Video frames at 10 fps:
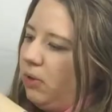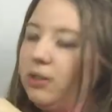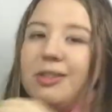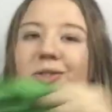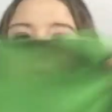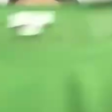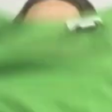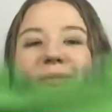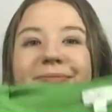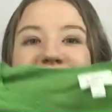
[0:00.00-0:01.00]
that's just a
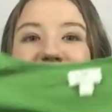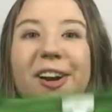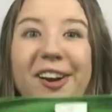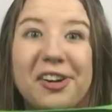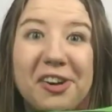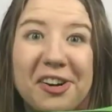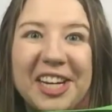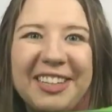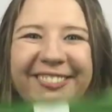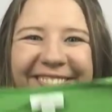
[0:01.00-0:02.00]
sweater. Sorry, not a
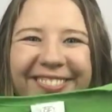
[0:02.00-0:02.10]
cardigan.